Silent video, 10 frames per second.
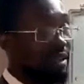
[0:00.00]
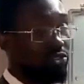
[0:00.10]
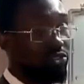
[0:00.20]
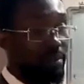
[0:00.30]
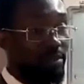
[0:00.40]
they
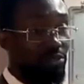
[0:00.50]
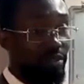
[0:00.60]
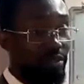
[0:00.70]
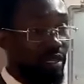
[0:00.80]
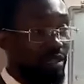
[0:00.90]
have trapped
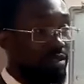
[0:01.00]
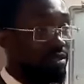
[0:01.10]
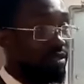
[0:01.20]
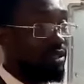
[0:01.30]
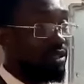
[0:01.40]
traders.
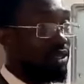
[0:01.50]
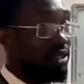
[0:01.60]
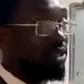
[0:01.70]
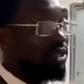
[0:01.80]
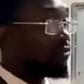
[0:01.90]

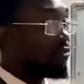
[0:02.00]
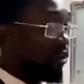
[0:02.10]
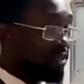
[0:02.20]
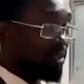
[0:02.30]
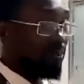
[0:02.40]
So they
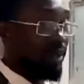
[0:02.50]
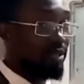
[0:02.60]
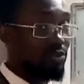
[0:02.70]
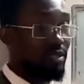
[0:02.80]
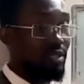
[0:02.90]
force the
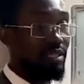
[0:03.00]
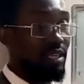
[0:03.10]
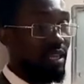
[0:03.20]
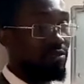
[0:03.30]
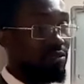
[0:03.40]
price to a
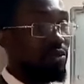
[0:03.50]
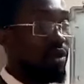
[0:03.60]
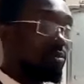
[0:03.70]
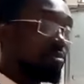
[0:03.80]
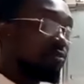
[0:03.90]
certain
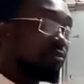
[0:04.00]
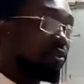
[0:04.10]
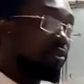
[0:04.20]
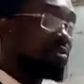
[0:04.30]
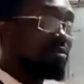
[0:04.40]
level before
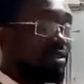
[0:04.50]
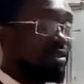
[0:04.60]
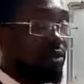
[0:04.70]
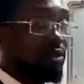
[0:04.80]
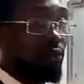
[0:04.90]
they
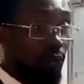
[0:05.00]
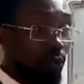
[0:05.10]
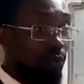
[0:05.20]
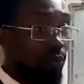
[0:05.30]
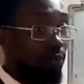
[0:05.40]
reverse and
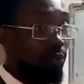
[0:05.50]
go.